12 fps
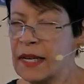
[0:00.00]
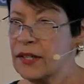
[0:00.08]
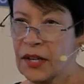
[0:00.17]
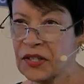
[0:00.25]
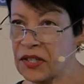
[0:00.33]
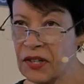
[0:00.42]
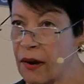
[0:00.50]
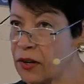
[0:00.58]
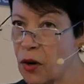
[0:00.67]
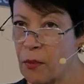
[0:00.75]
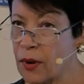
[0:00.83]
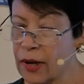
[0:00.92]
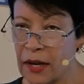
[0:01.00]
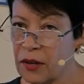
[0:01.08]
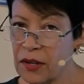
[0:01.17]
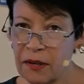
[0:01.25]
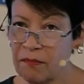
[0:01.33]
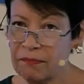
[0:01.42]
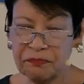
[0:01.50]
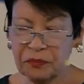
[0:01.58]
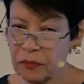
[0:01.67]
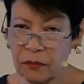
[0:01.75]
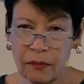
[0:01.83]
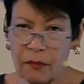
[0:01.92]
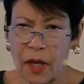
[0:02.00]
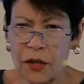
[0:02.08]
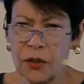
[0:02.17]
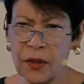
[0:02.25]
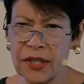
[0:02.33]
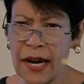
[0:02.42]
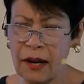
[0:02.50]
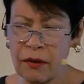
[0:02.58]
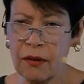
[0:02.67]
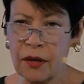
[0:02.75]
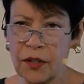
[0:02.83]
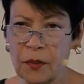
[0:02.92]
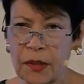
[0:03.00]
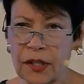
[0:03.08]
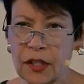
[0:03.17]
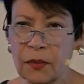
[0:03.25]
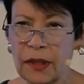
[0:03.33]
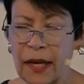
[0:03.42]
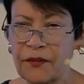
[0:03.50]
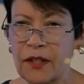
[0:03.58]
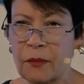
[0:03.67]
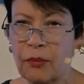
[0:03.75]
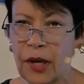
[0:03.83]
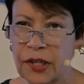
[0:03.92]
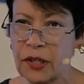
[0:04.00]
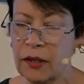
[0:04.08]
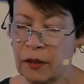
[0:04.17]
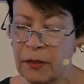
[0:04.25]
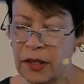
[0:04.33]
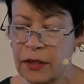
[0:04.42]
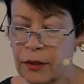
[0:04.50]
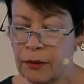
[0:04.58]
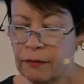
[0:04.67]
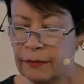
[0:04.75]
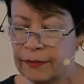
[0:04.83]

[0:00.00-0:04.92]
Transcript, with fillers: since it's an audiobook, I couldn't do exact quotes, but this one left an impression on me too.